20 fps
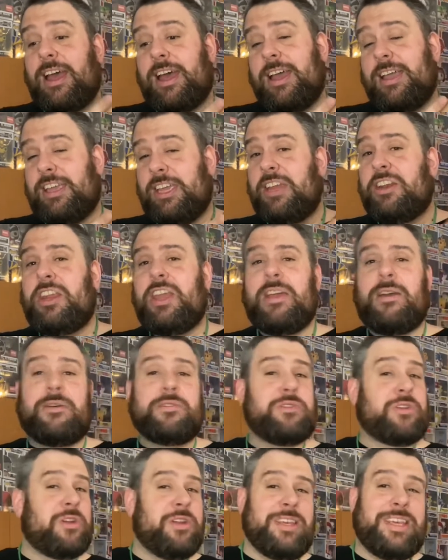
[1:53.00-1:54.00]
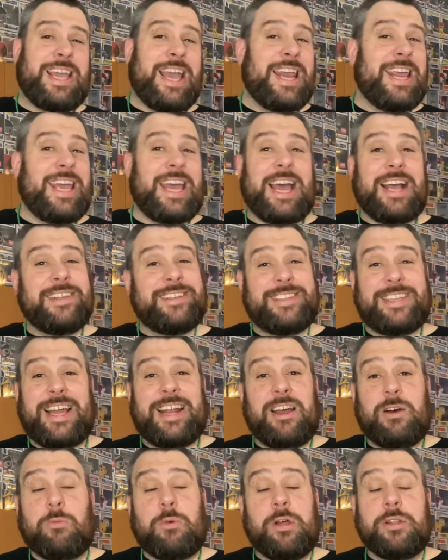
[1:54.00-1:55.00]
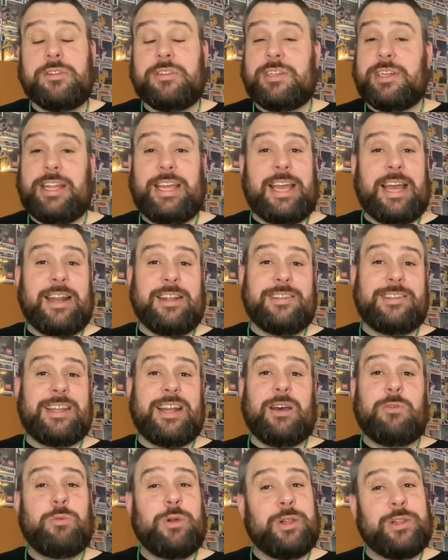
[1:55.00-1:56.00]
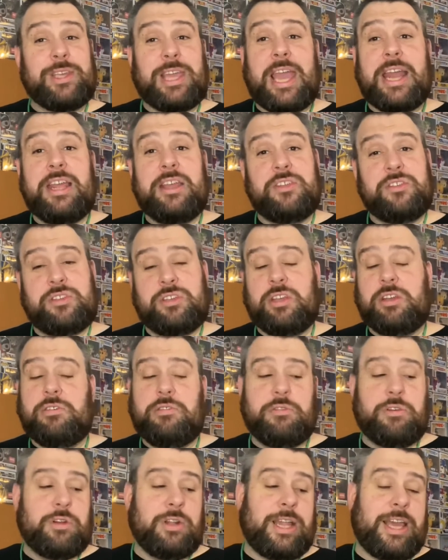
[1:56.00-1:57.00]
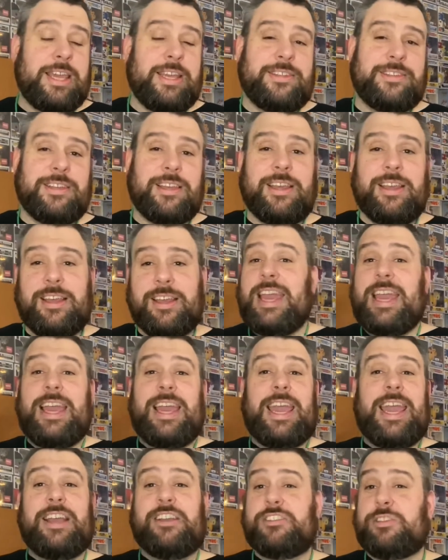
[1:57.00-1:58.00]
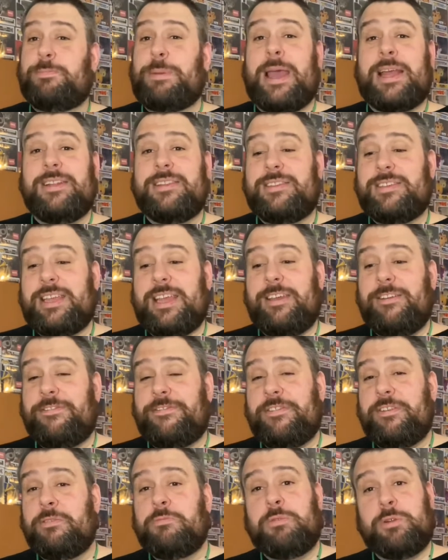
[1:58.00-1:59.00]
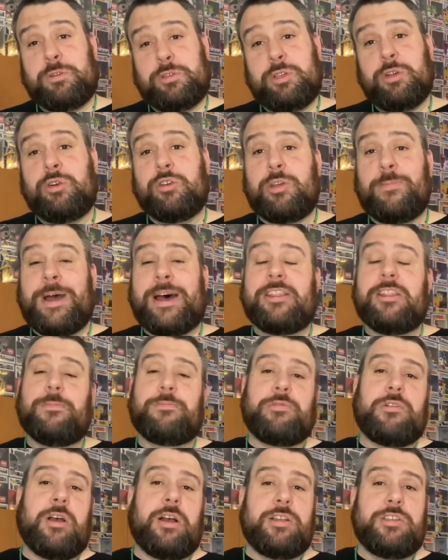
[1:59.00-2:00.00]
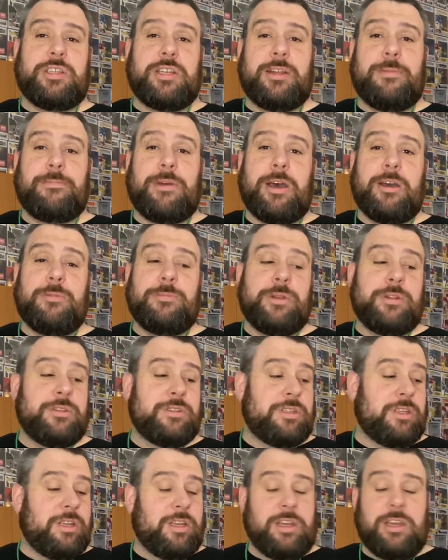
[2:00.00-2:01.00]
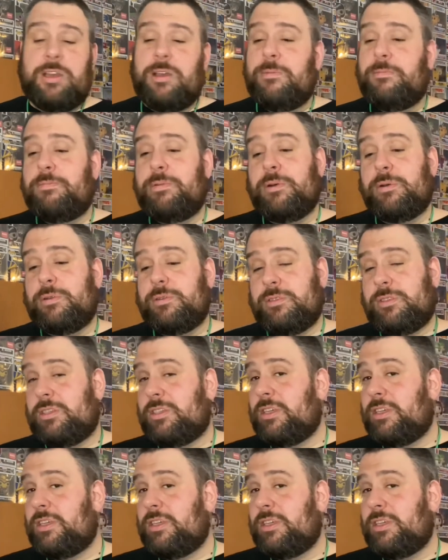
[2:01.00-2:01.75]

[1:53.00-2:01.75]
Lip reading: You knew I was going to get it. I said I wanted it and I said I will get it sooner or later. Expensive. We'll talk about the price in a moment. But